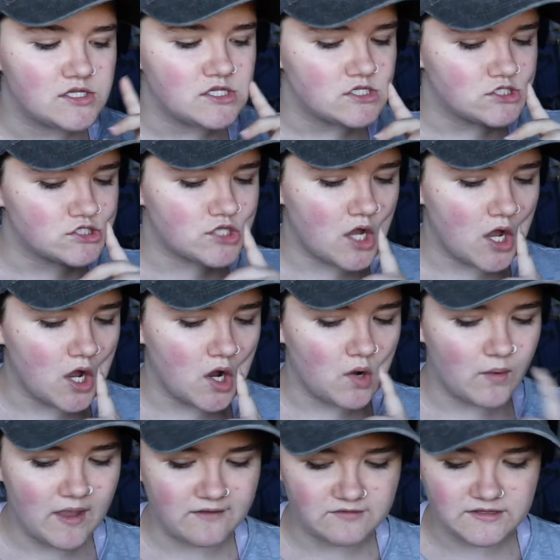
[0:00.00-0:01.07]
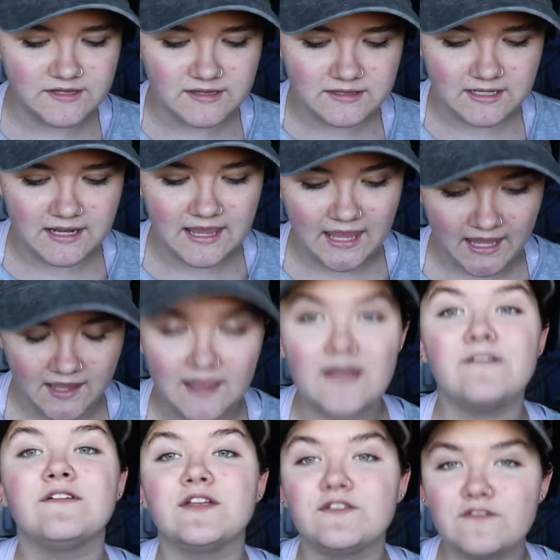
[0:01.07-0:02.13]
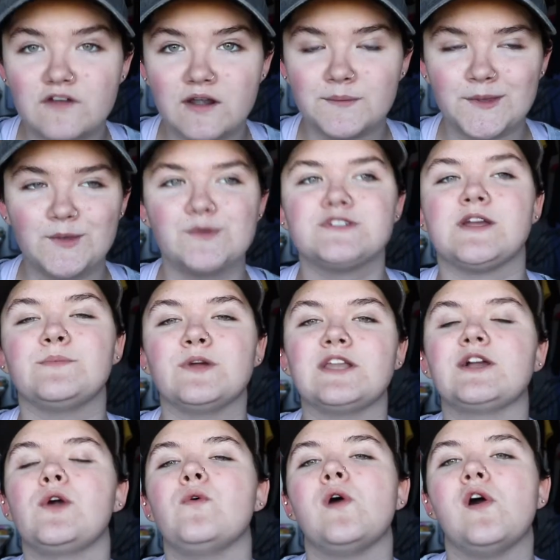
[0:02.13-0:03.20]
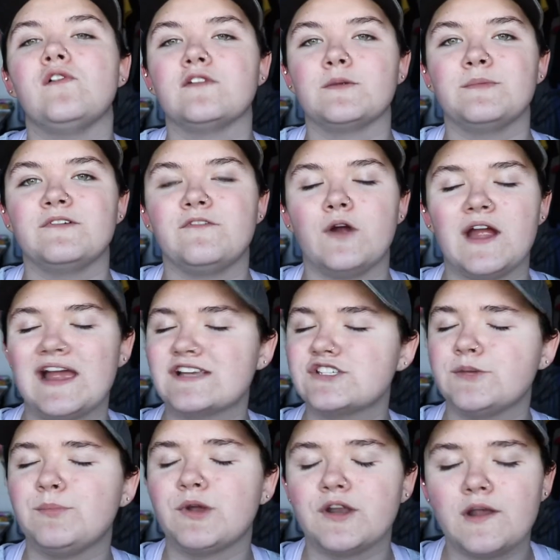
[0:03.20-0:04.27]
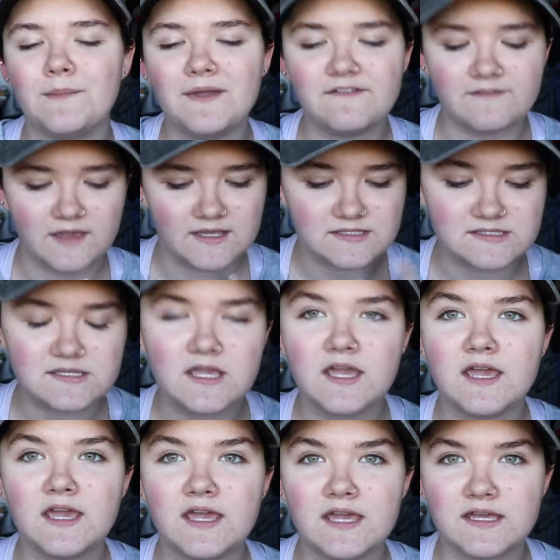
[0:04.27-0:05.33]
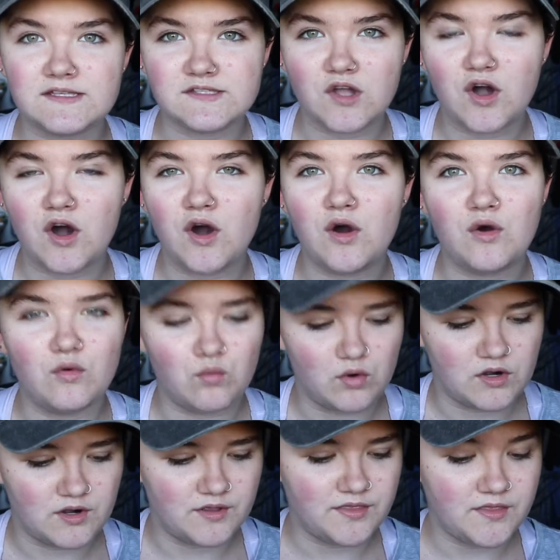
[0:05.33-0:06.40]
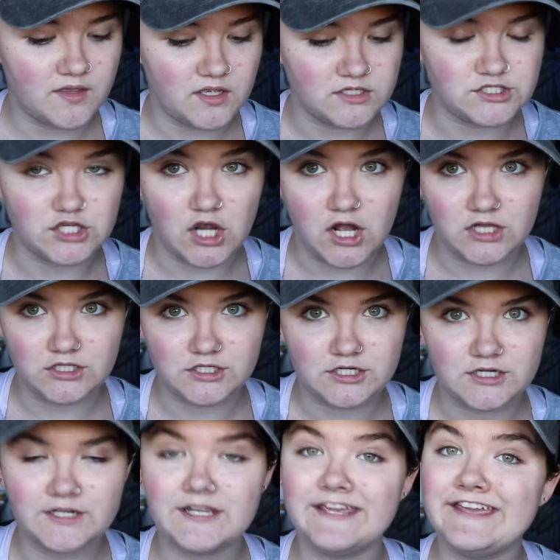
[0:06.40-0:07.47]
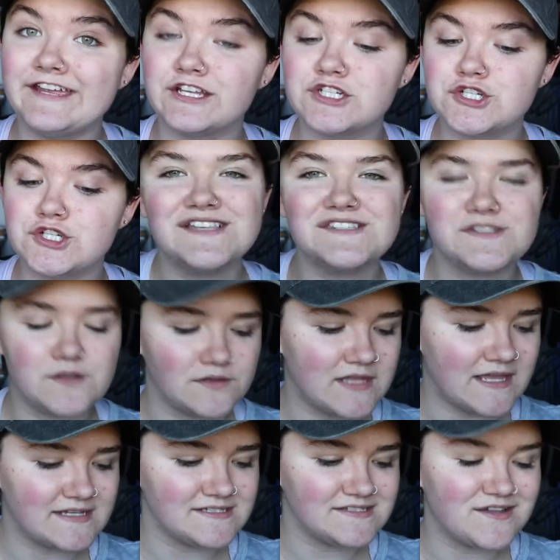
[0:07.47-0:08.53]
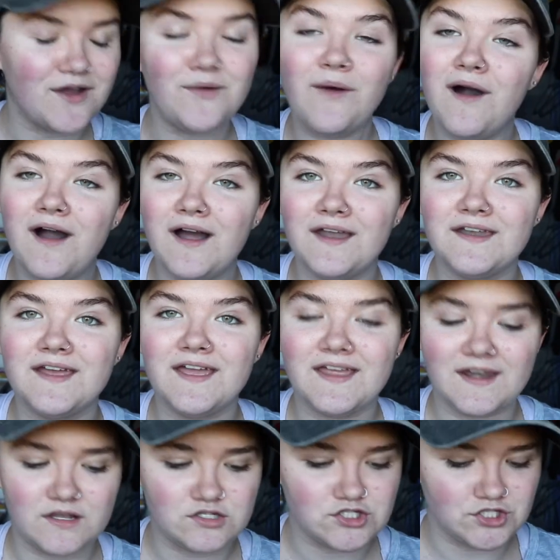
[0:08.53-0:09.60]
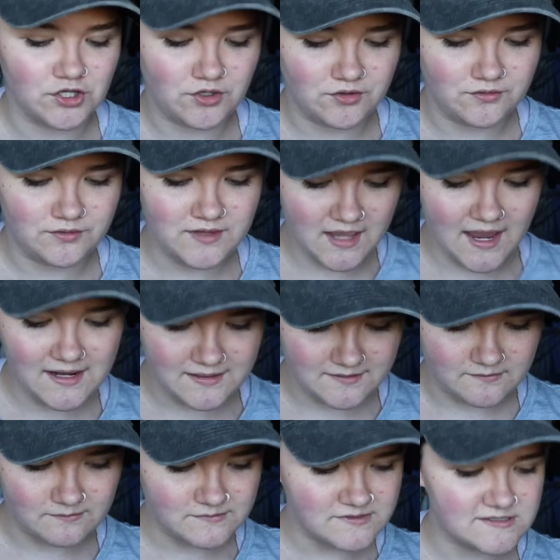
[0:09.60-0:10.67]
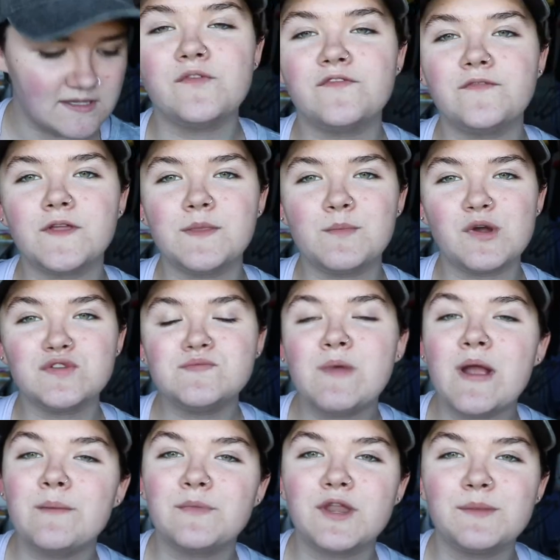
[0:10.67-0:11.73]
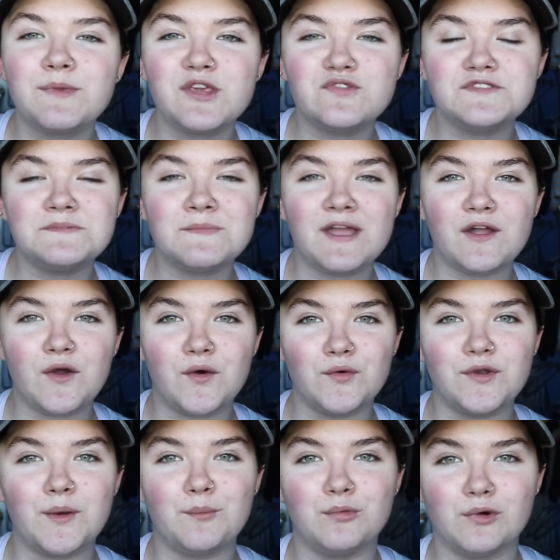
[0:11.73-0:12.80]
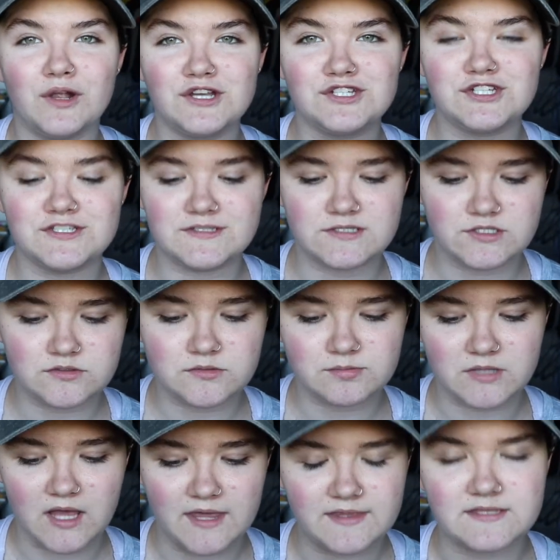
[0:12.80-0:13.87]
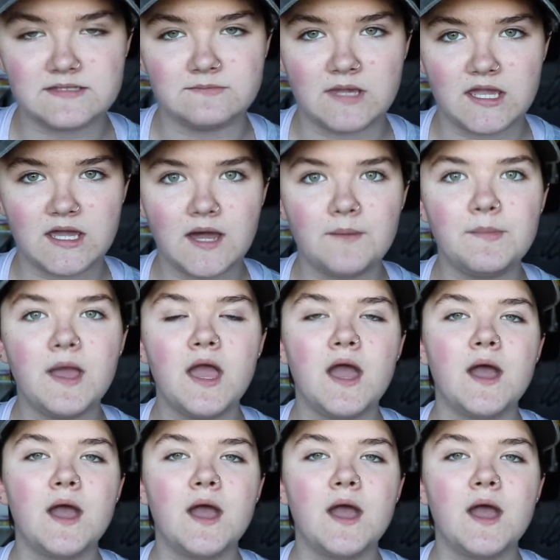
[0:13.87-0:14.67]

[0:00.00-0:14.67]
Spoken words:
So everything that I have in front of me, which I'm going to go over before I actually put it on my face, is all worth $1 each. So let us go on and I'll show you the items. For the most part, I'm going to be using my own brushes to apply this makeup.